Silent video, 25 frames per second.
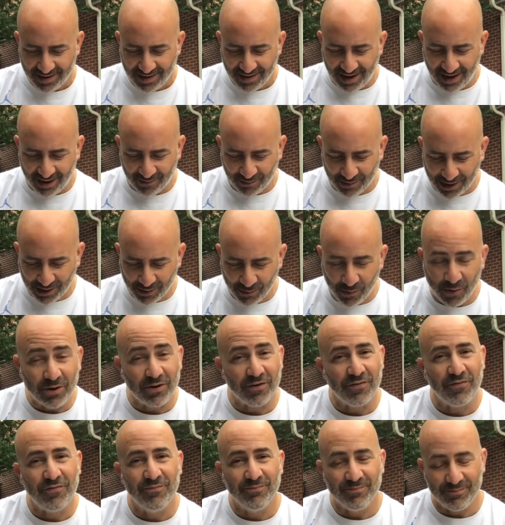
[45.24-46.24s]
I really want
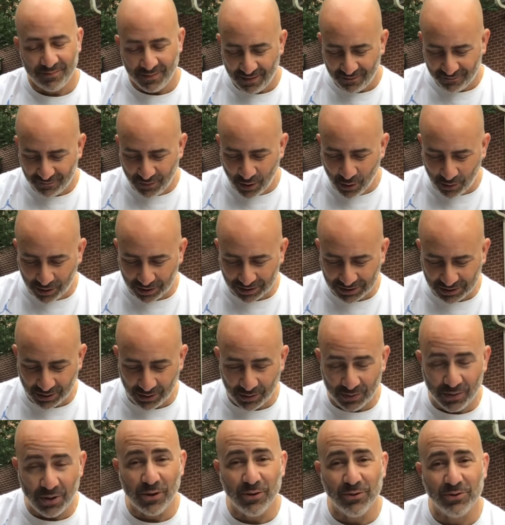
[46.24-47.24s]
to focus
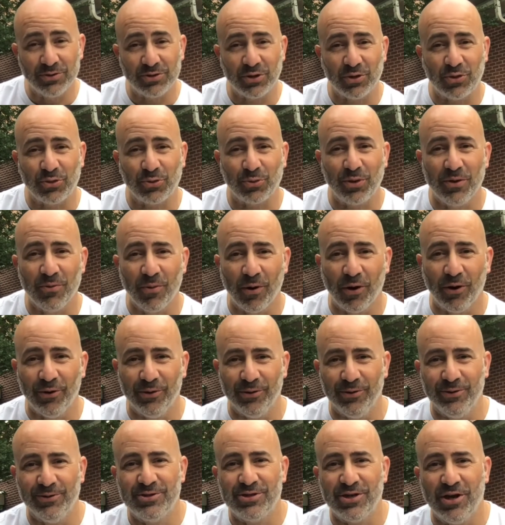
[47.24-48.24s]
on those three
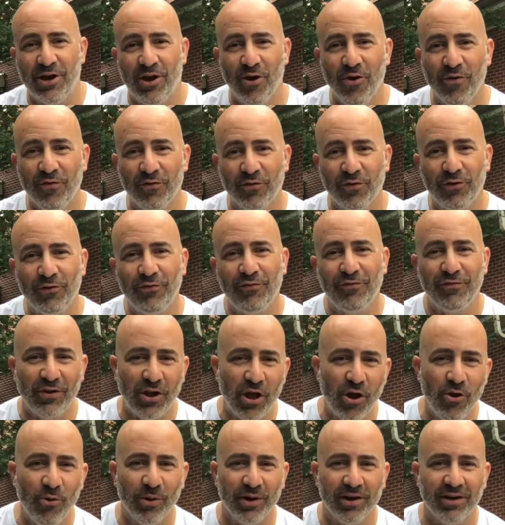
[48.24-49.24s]
words,
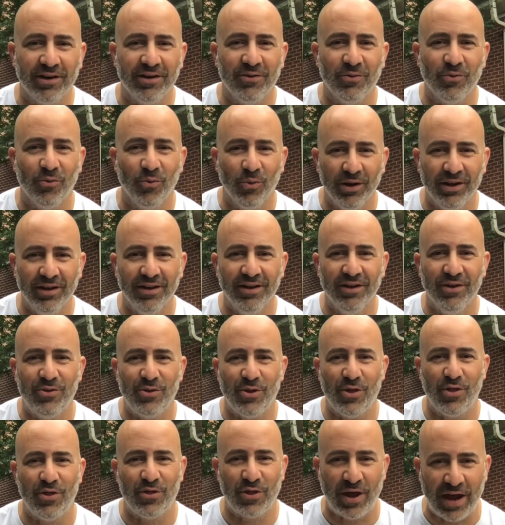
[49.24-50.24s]
overflowing with
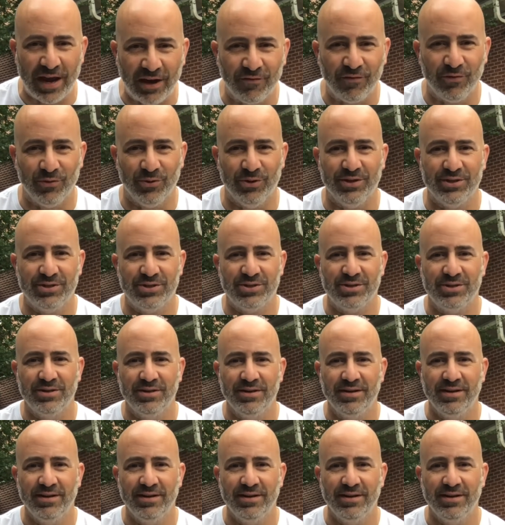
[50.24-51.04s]
thankfulness.